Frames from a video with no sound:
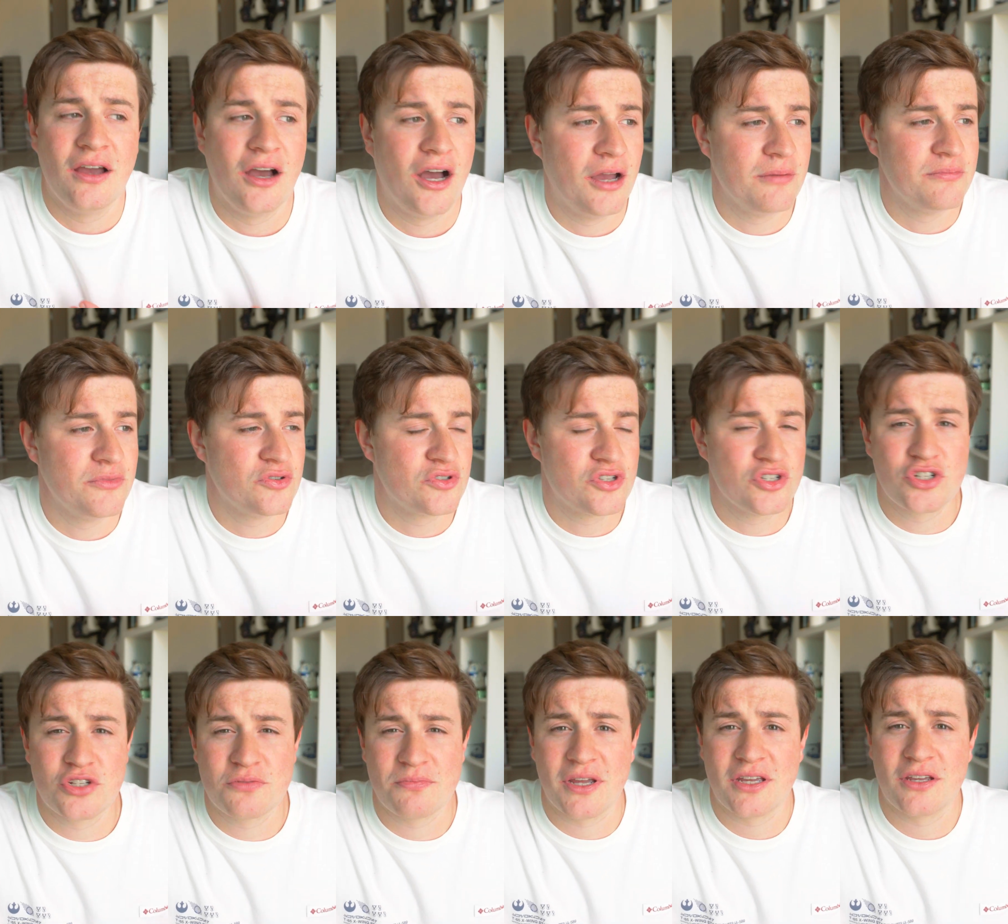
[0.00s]
I'm used to
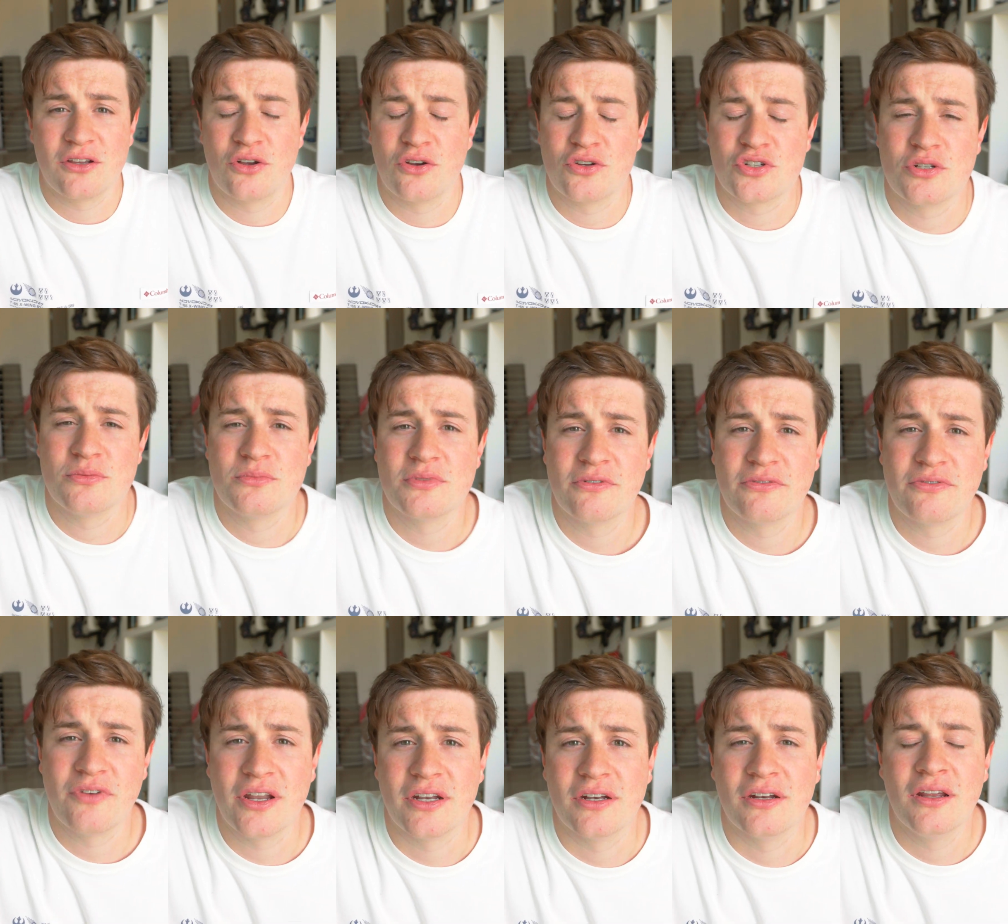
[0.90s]
just making costumes for
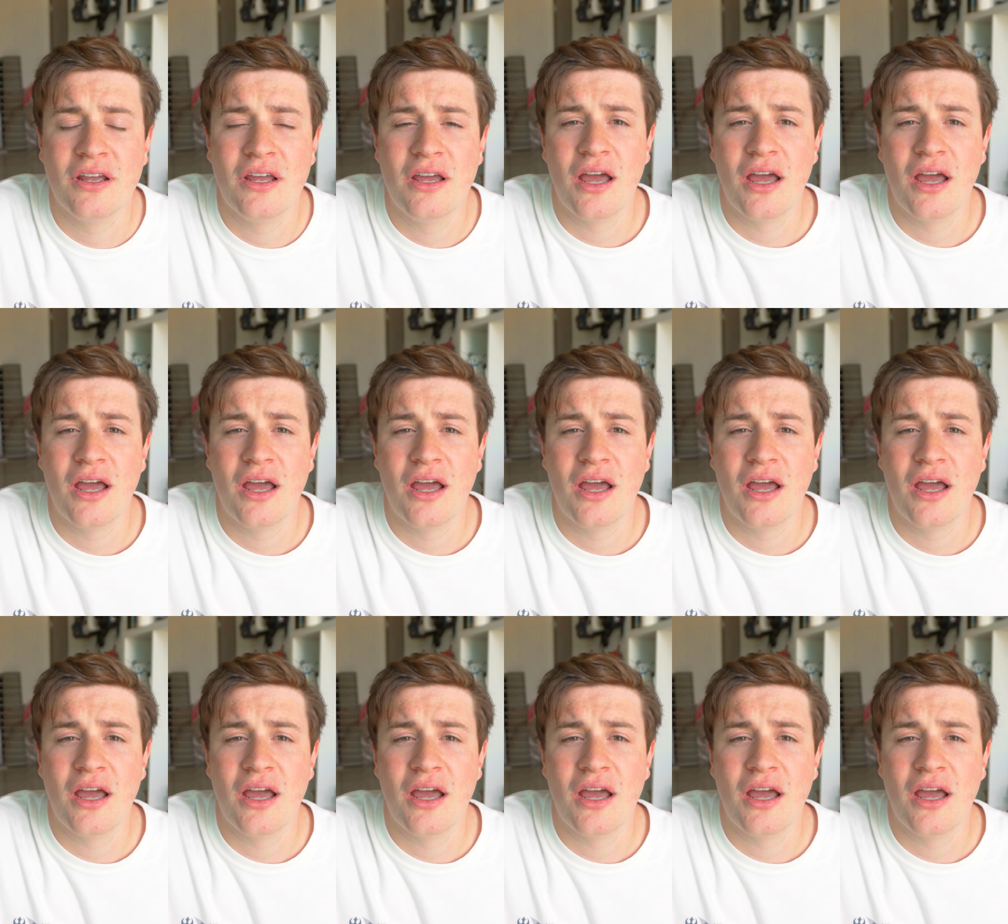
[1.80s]
fun.